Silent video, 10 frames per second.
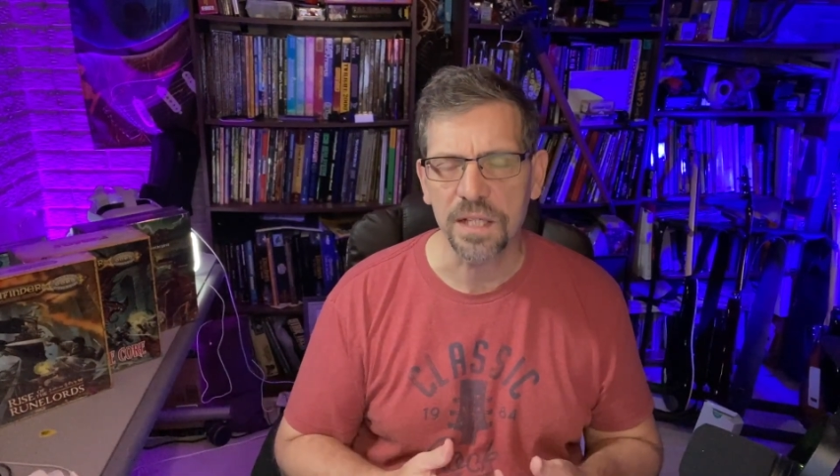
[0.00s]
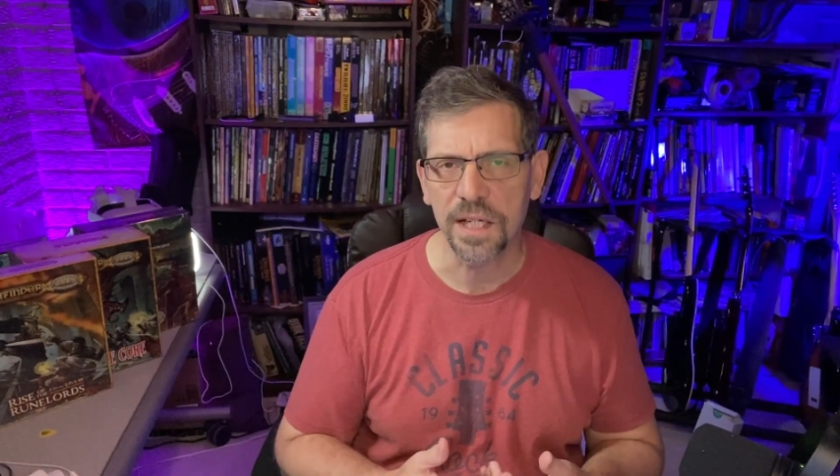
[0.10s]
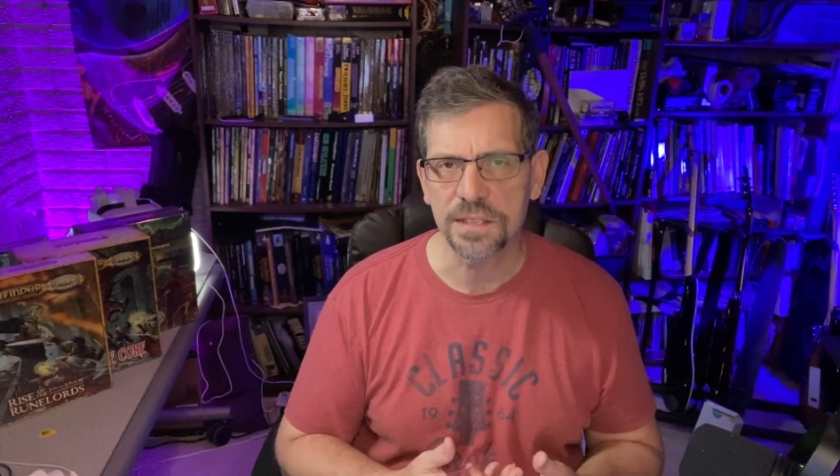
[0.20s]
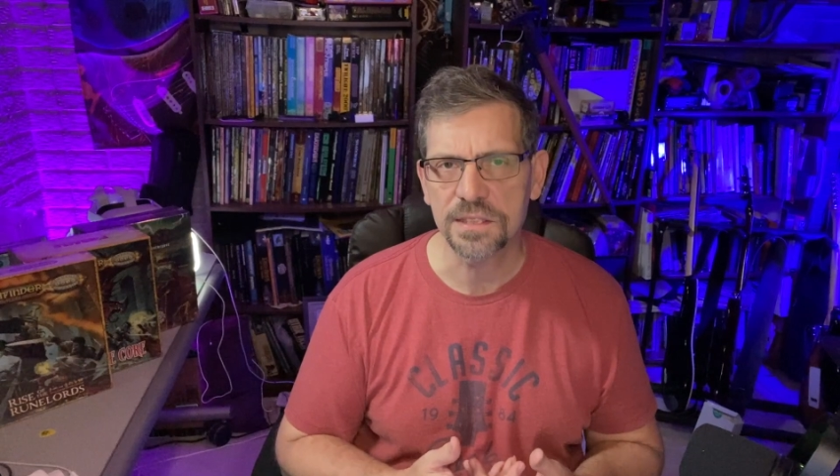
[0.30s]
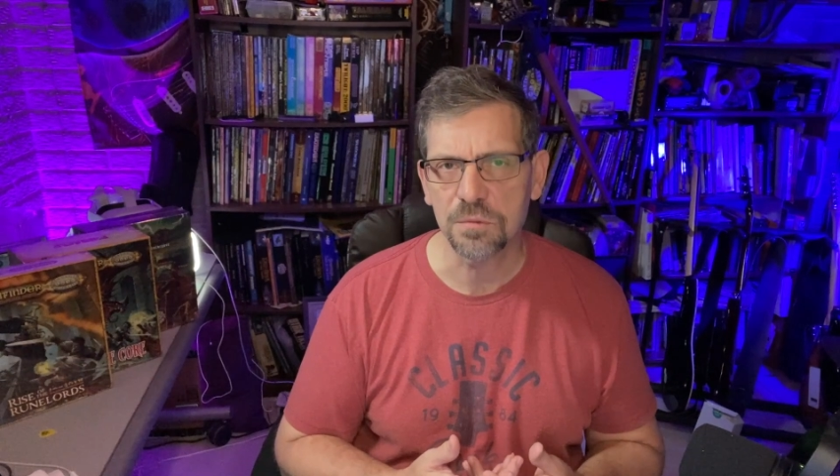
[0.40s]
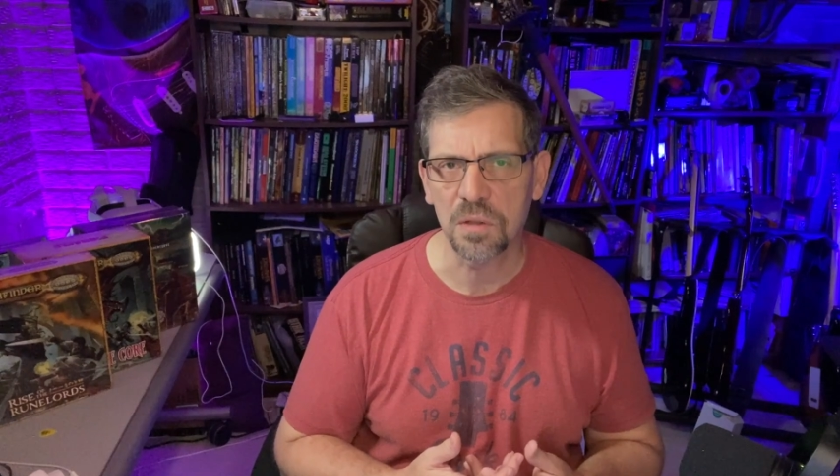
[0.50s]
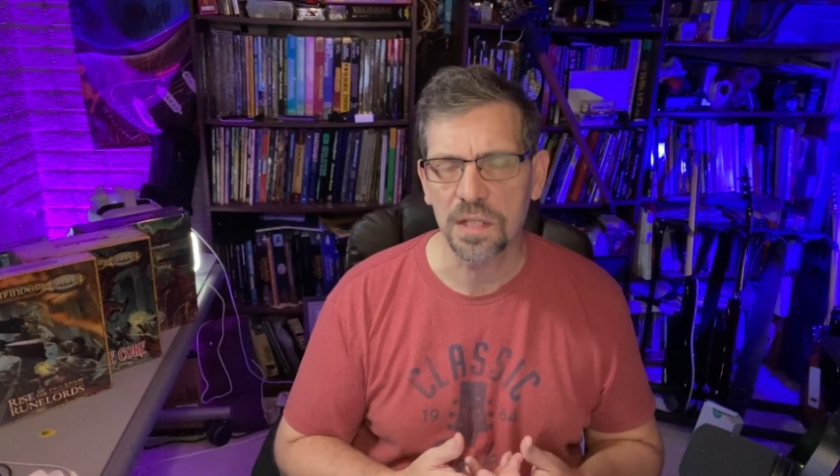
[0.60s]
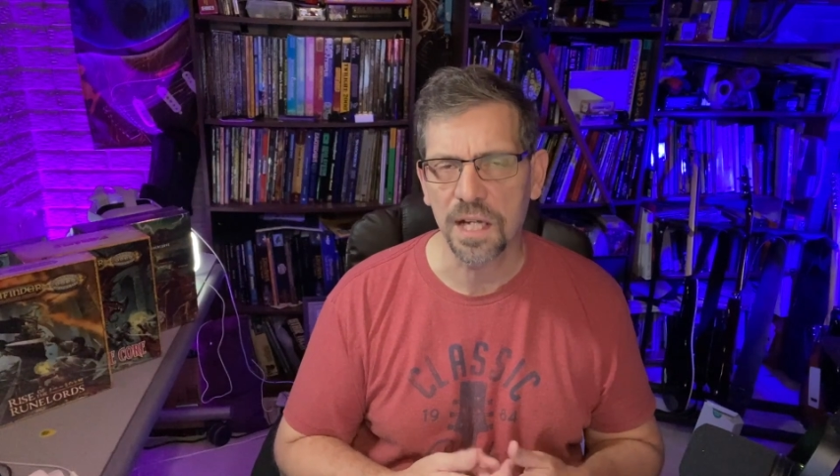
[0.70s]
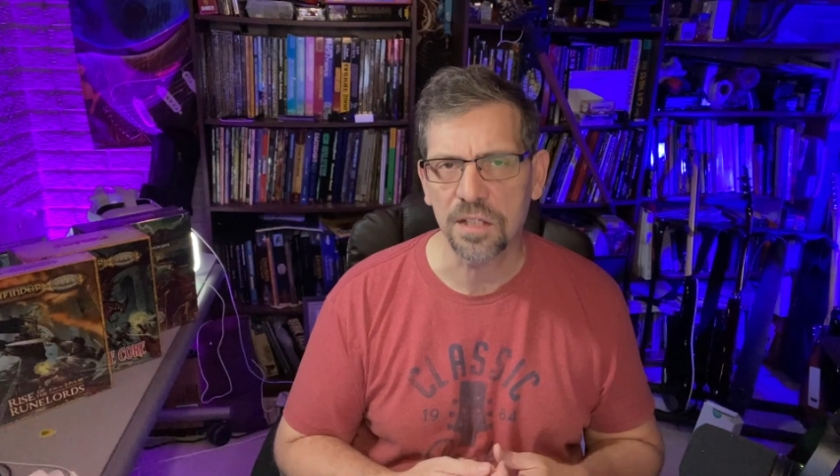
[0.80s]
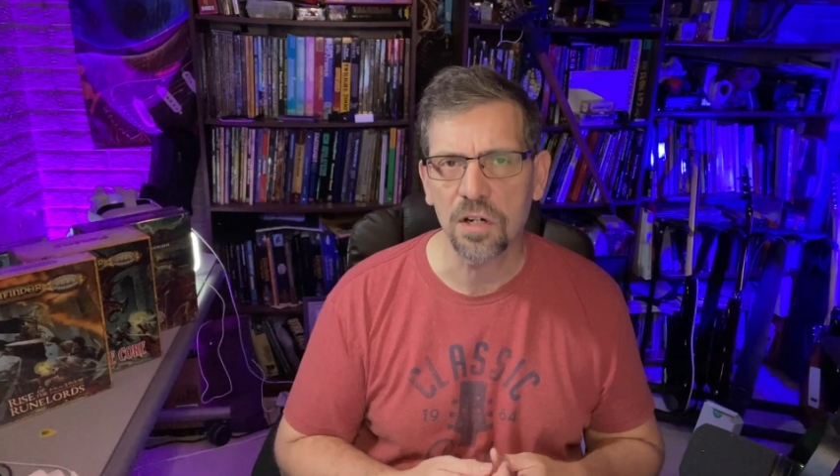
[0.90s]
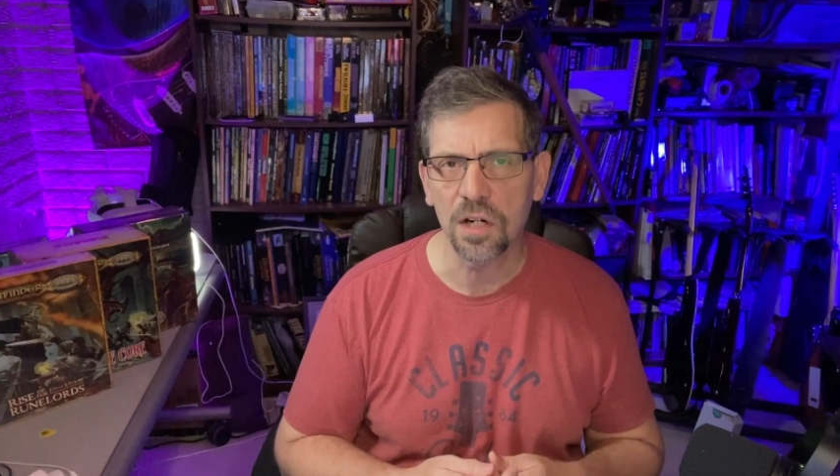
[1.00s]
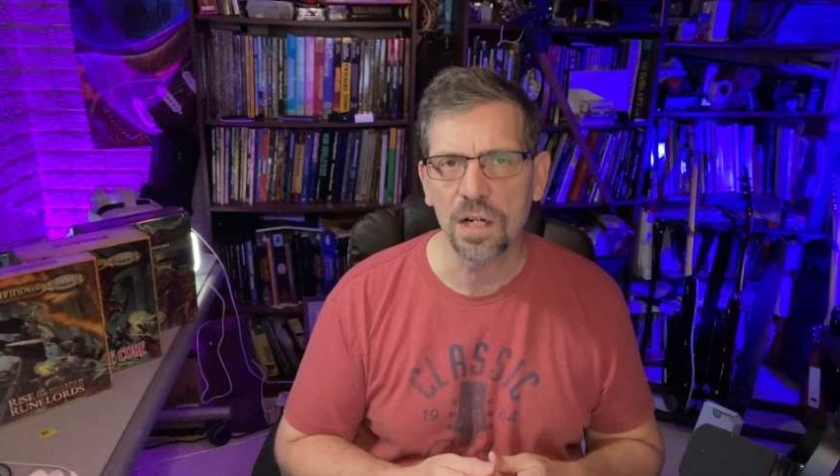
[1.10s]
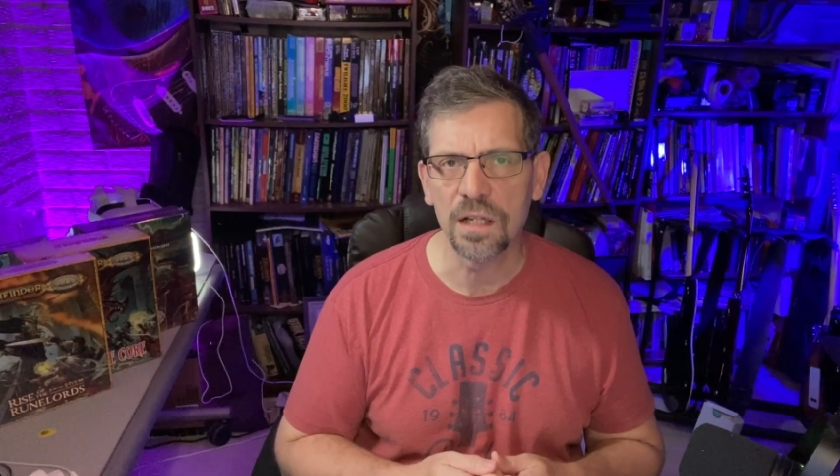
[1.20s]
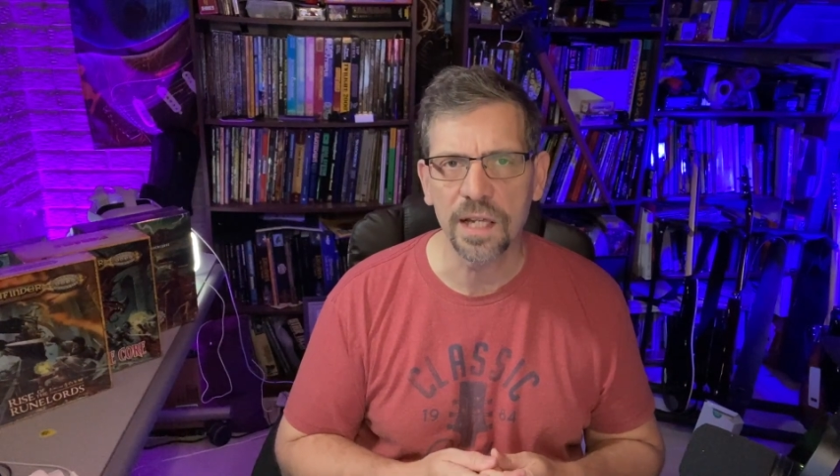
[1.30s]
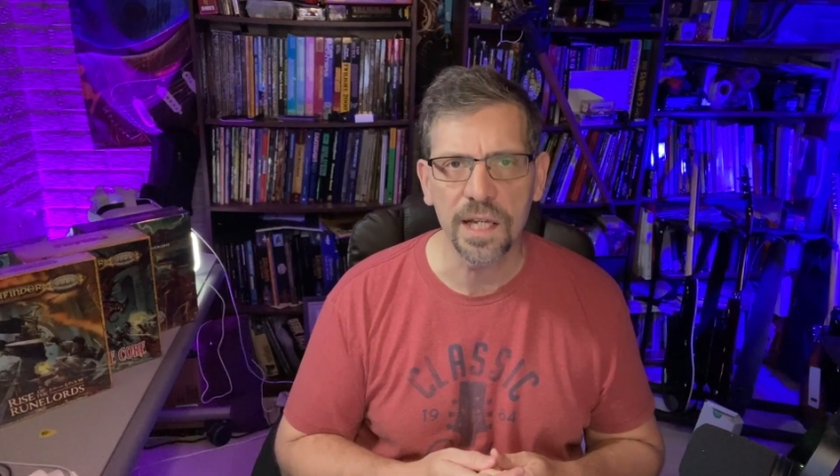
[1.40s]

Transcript: against what I call